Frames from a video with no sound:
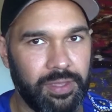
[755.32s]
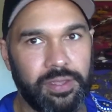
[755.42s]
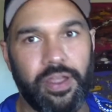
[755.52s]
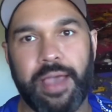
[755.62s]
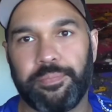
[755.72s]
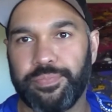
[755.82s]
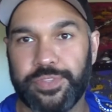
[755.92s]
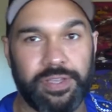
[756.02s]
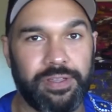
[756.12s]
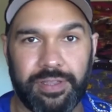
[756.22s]
All right,
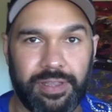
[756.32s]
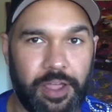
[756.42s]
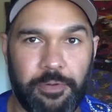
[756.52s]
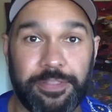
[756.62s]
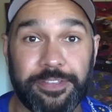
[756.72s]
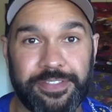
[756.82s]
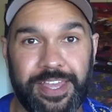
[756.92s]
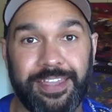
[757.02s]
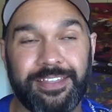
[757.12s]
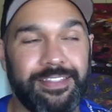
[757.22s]
so I wrote this
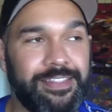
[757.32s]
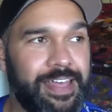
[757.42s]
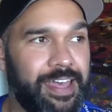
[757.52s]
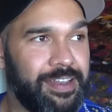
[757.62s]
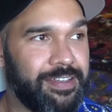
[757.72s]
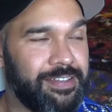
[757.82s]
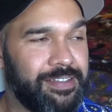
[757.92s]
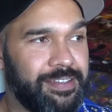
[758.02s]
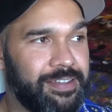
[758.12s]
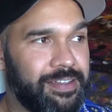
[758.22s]
thing that
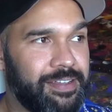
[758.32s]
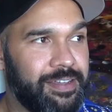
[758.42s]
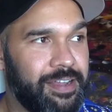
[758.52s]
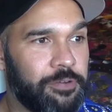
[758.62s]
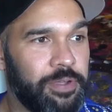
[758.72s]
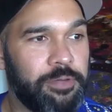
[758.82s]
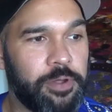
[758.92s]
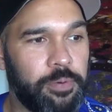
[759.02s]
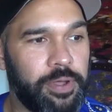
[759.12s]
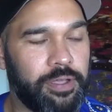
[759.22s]
I really want
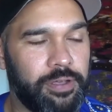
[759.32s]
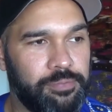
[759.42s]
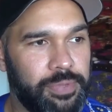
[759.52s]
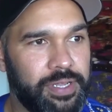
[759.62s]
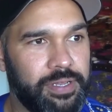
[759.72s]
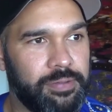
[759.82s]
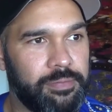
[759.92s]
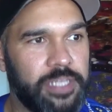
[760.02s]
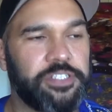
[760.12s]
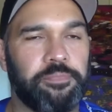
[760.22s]
to work on, but
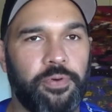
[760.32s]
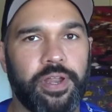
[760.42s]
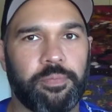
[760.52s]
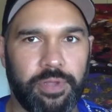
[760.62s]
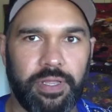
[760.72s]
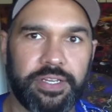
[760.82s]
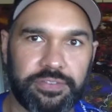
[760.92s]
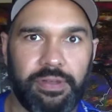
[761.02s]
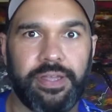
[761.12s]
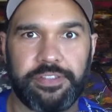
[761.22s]
it's a point I'm really
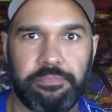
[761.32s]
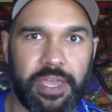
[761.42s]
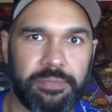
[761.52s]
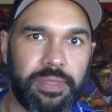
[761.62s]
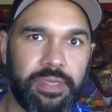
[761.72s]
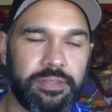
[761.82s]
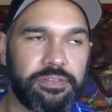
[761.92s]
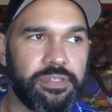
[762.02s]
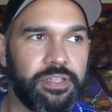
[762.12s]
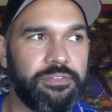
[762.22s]
trying to make
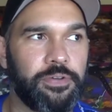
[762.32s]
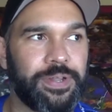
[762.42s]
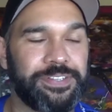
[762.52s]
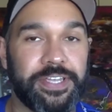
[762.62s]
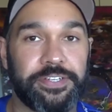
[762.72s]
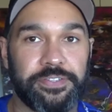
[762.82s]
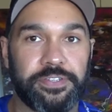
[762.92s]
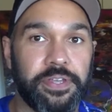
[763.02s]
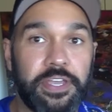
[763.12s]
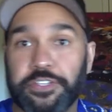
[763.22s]
because a lot of organizations
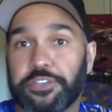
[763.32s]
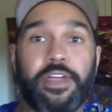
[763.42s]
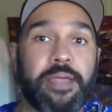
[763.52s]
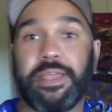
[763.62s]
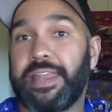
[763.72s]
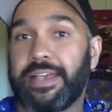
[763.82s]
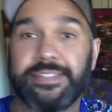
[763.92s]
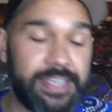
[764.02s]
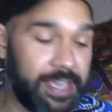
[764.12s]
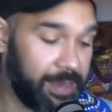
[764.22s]
are scrambling now
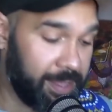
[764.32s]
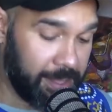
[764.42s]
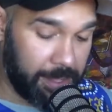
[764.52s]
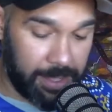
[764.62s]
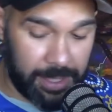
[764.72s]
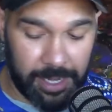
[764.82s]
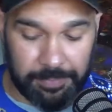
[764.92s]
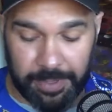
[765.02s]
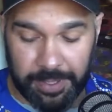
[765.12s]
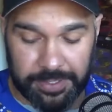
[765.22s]
to get any
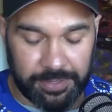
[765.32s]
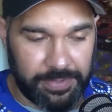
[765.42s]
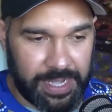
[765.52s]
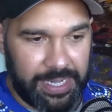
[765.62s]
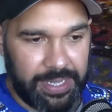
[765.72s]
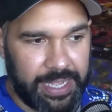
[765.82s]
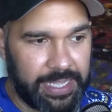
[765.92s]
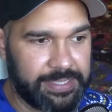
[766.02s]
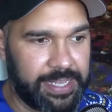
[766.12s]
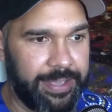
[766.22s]
person of color
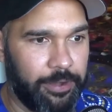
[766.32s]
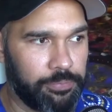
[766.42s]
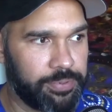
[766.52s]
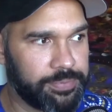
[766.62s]
in to help.